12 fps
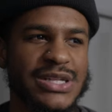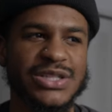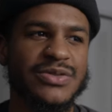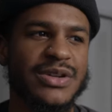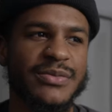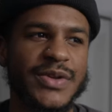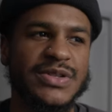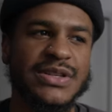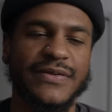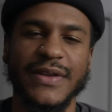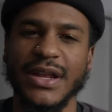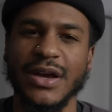shooting a
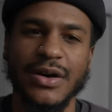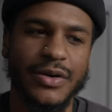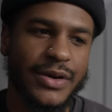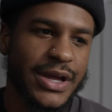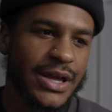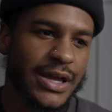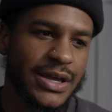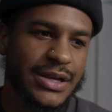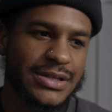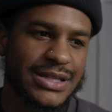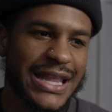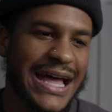music video,
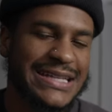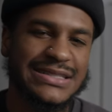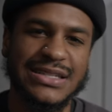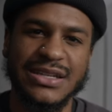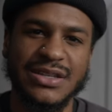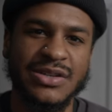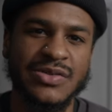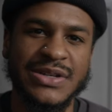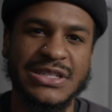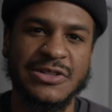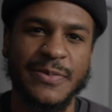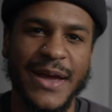the last thing you
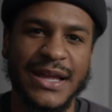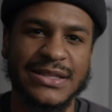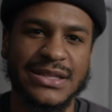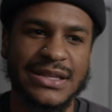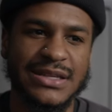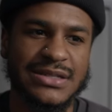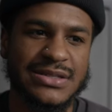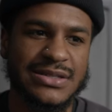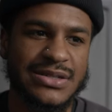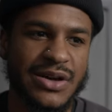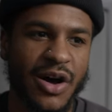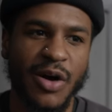expect is
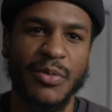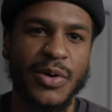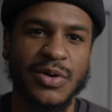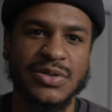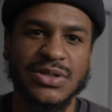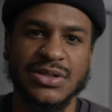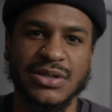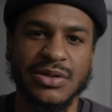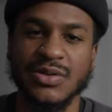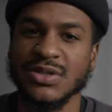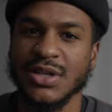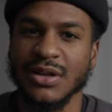to almost
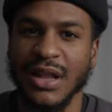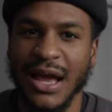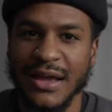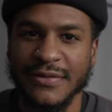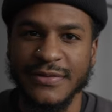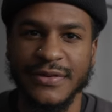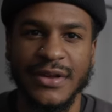lose your life.